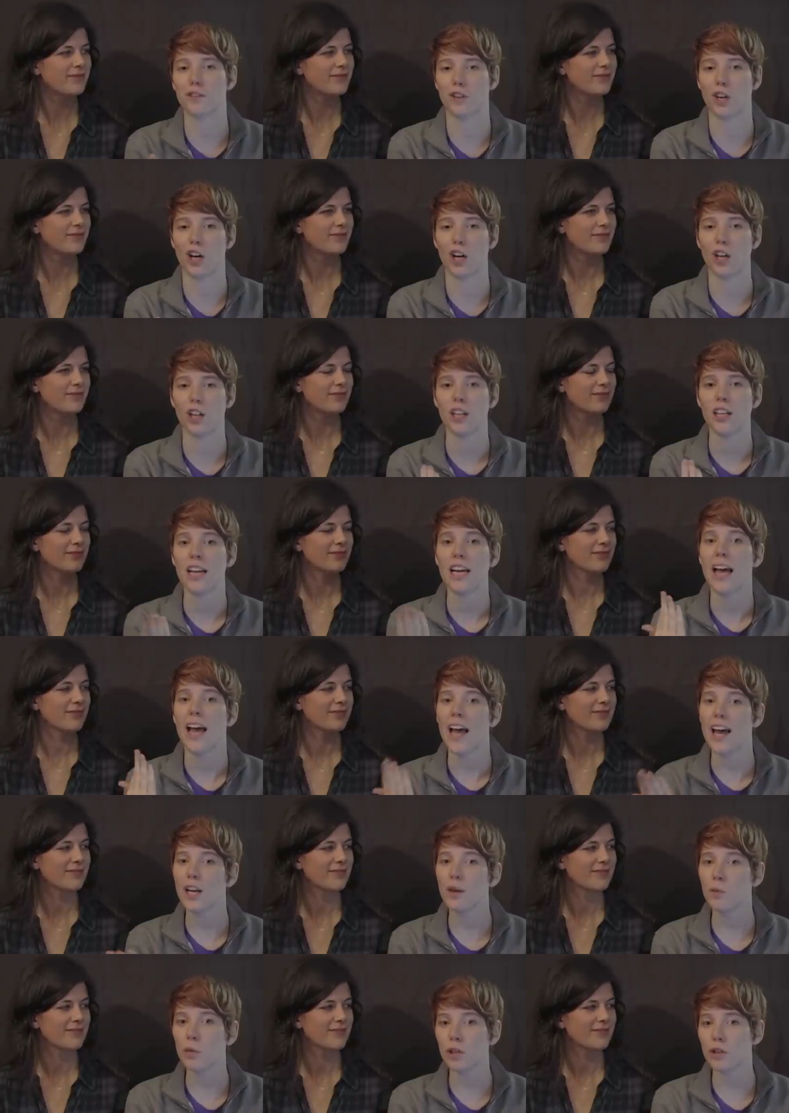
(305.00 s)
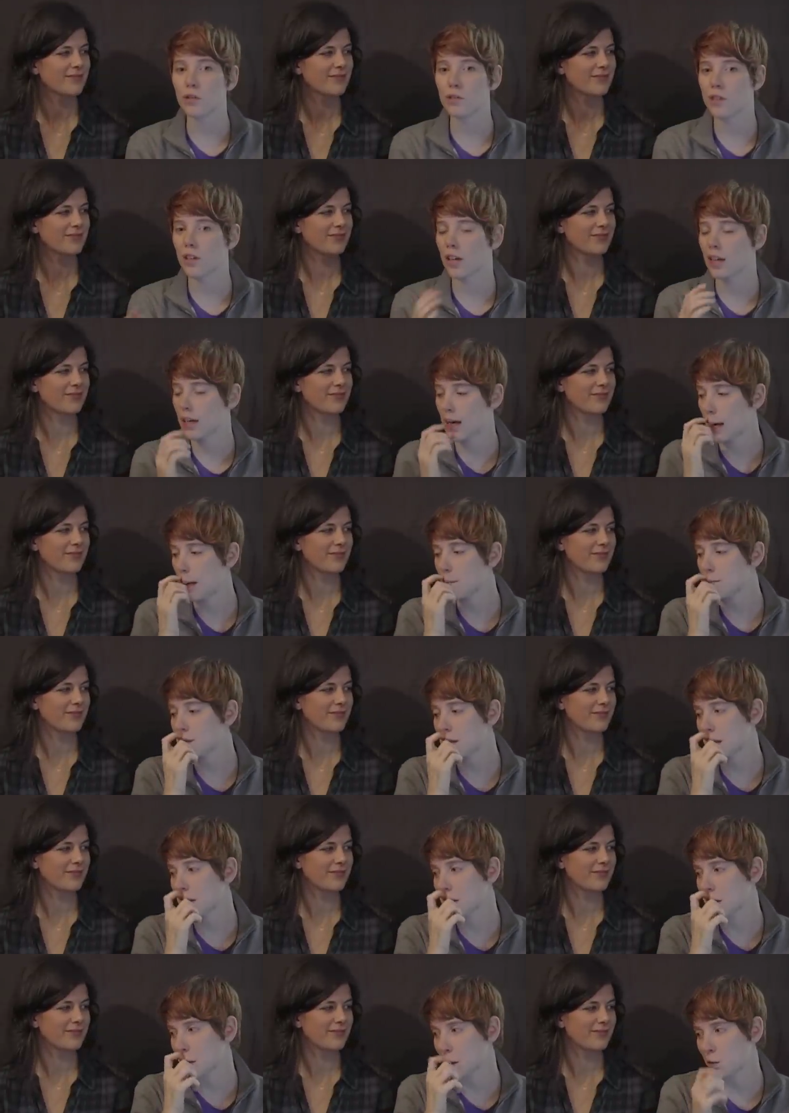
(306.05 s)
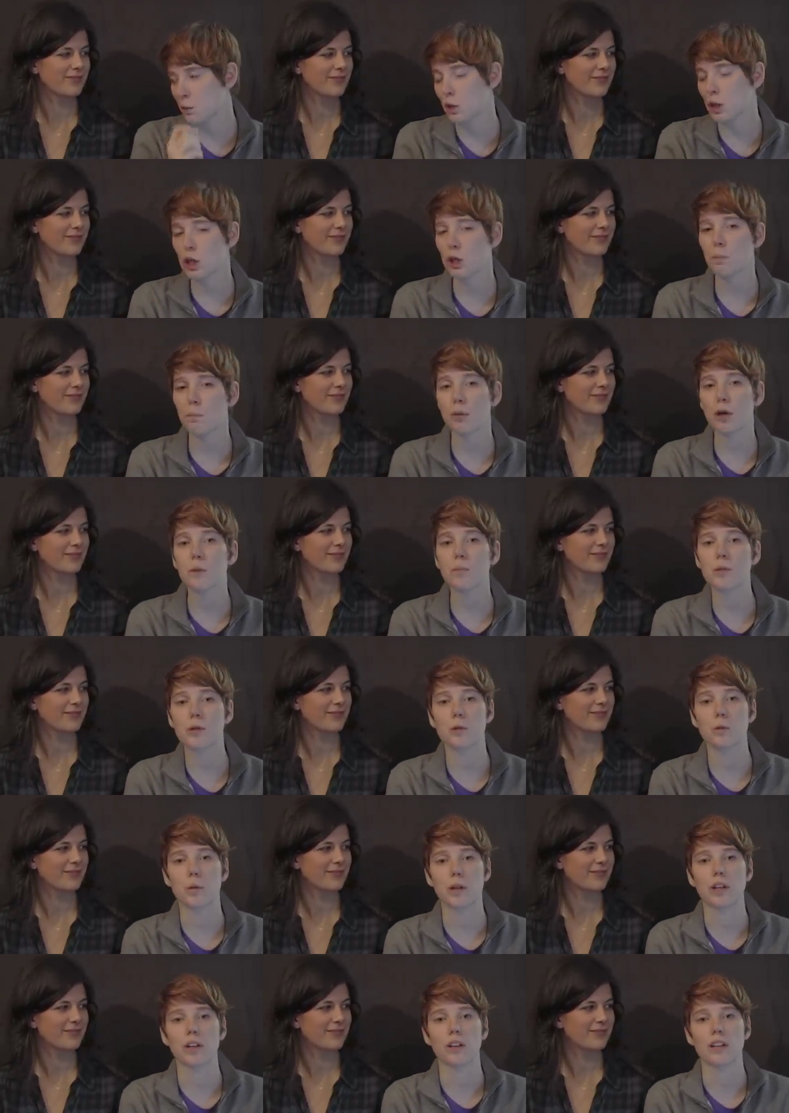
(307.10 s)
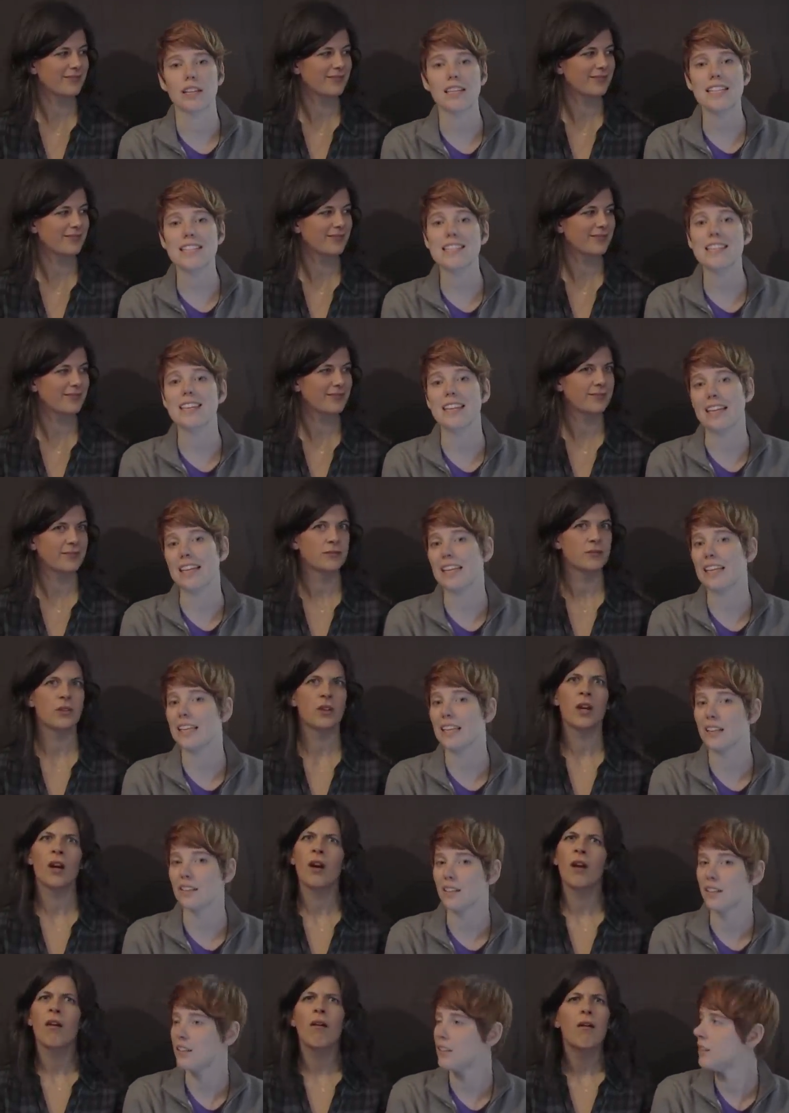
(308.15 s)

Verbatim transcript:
Speaker 1: of all, anyone who's I'm dating you and your boobs are weird is an idiot.